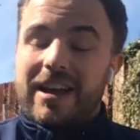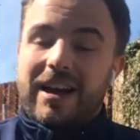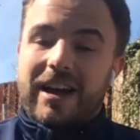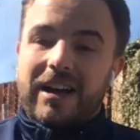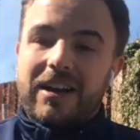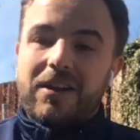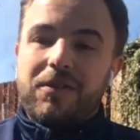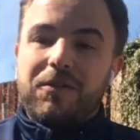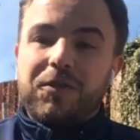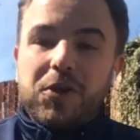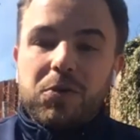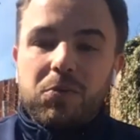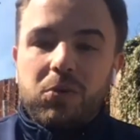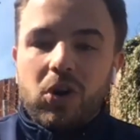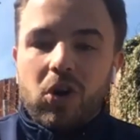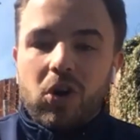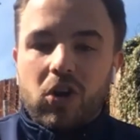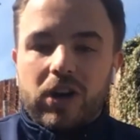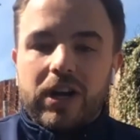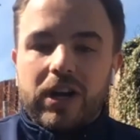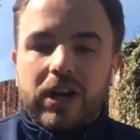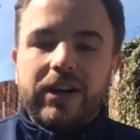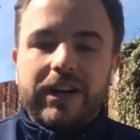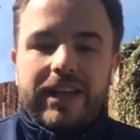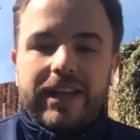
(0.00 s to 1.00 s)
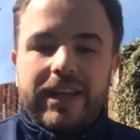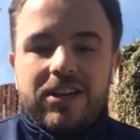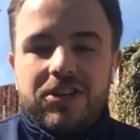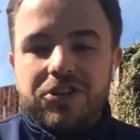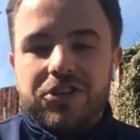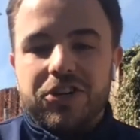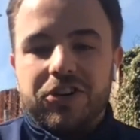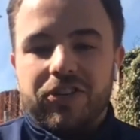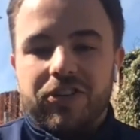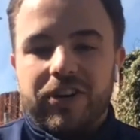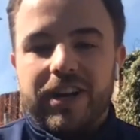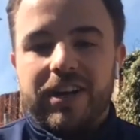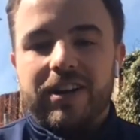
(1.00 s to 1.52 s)
And if you look at an
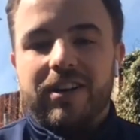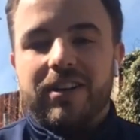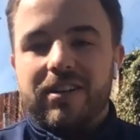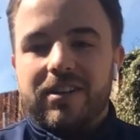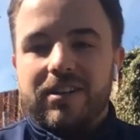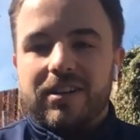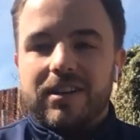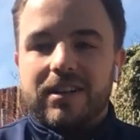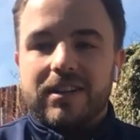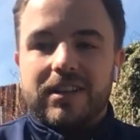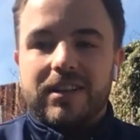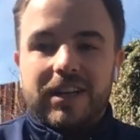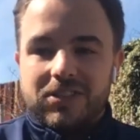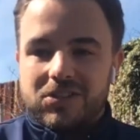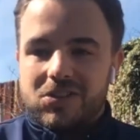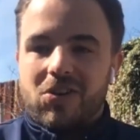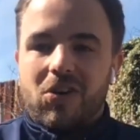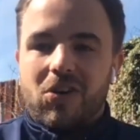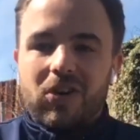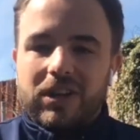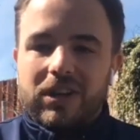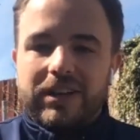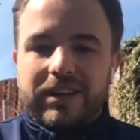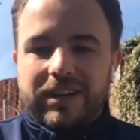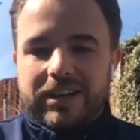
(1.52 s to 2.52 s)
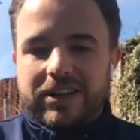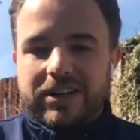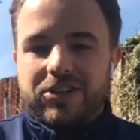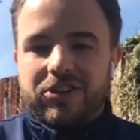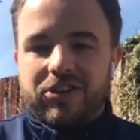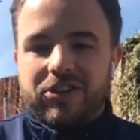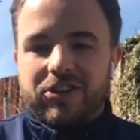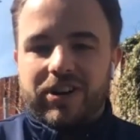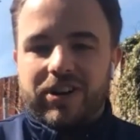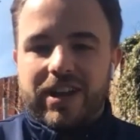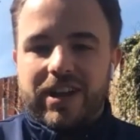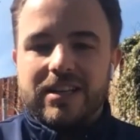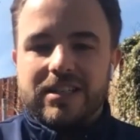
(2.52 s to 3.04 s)
injury, that's all an
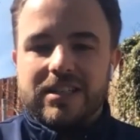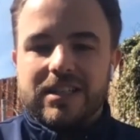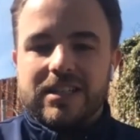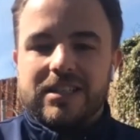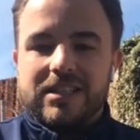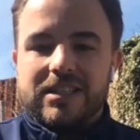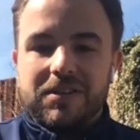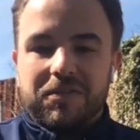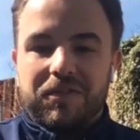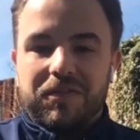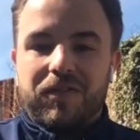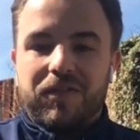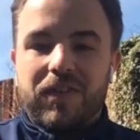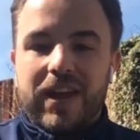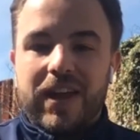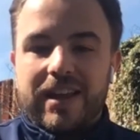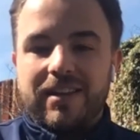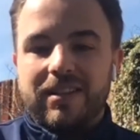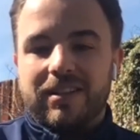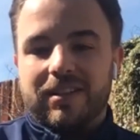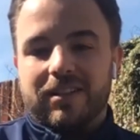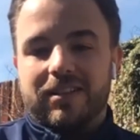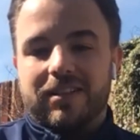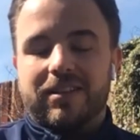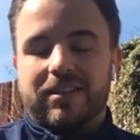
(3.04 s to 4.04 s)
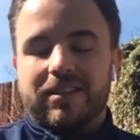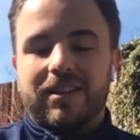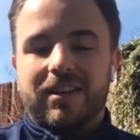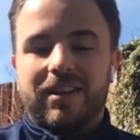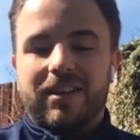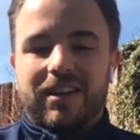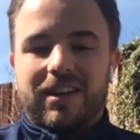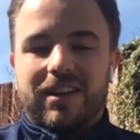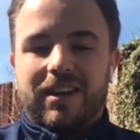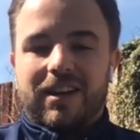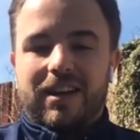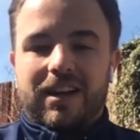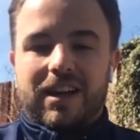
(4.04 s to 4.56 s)
injury is. It's a failed
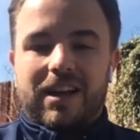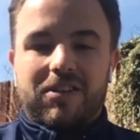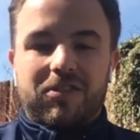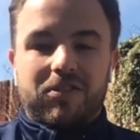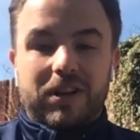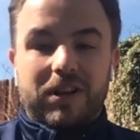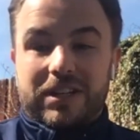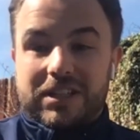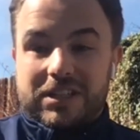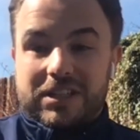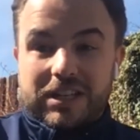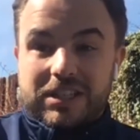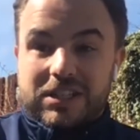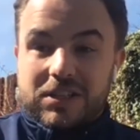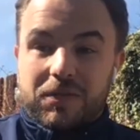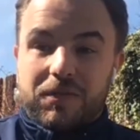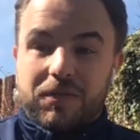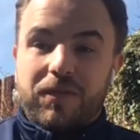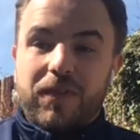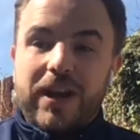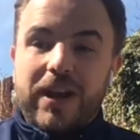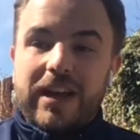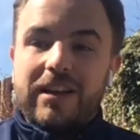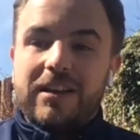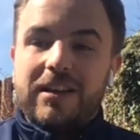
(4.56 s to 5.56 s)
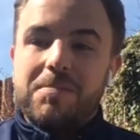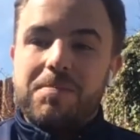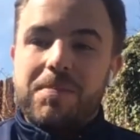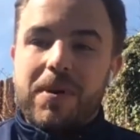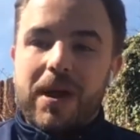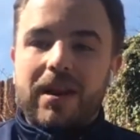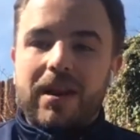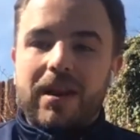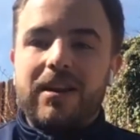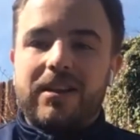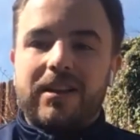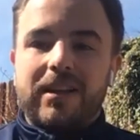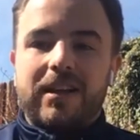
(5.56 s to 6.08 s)

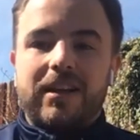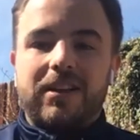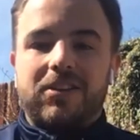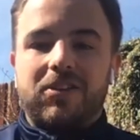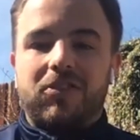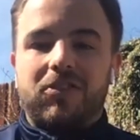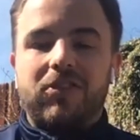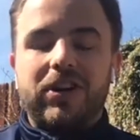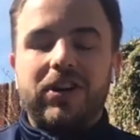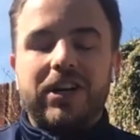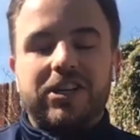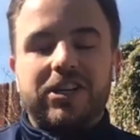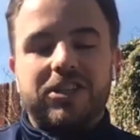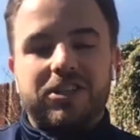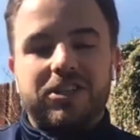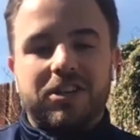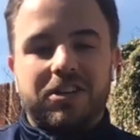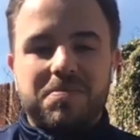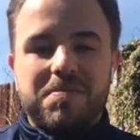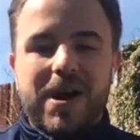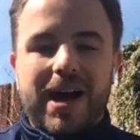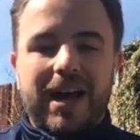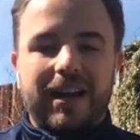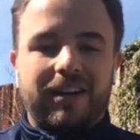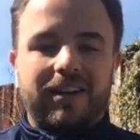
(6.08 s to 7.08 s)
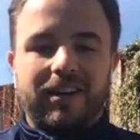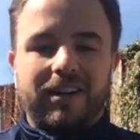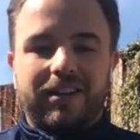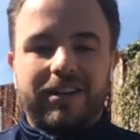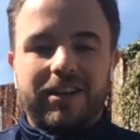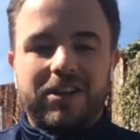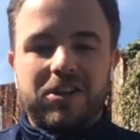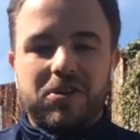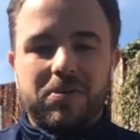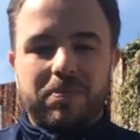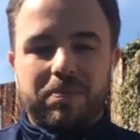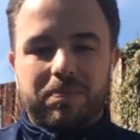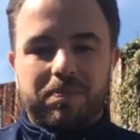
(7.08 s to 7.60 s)
ability to reach the demand
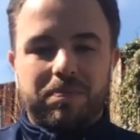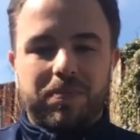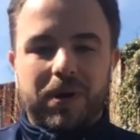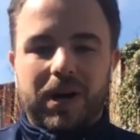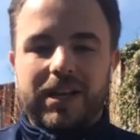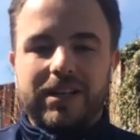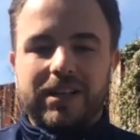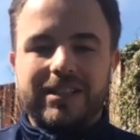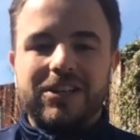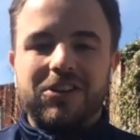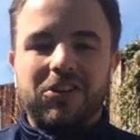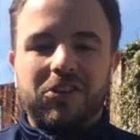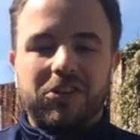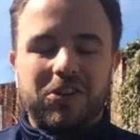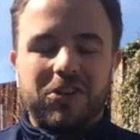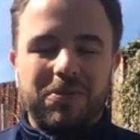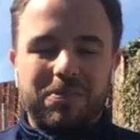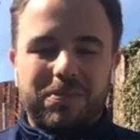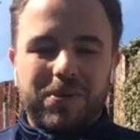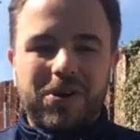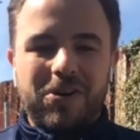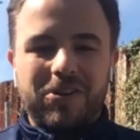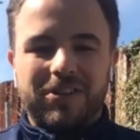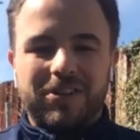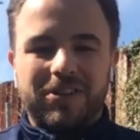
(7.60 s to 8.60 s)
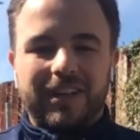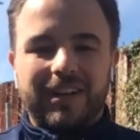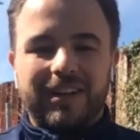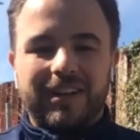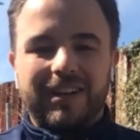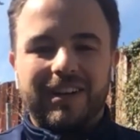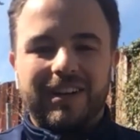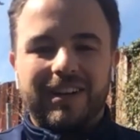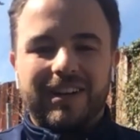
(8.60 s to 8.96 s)
that you're placing on your body.